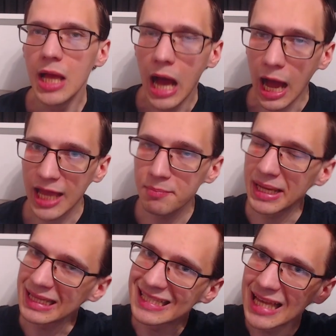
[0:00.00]
I
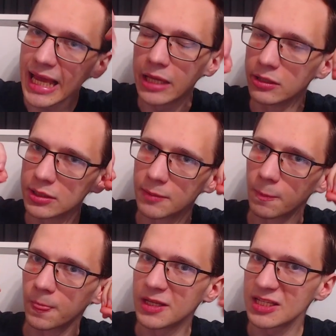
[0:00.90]
maintained
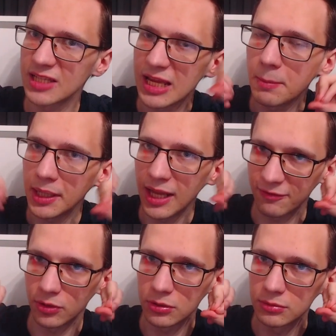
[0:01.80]
the same
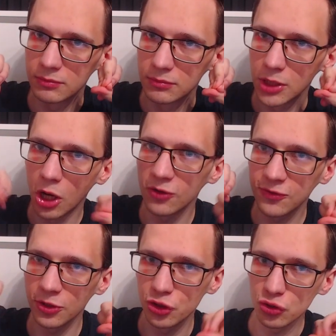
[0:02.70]
level of
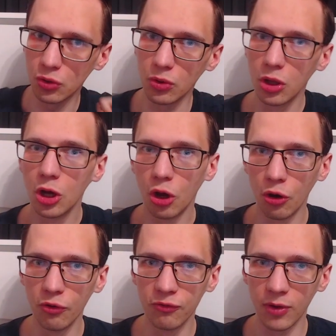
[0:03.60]
control
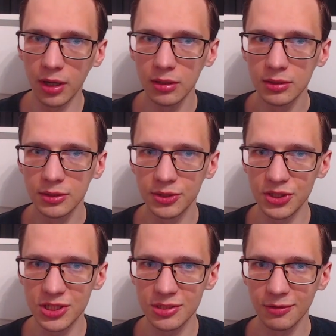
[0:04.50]
over this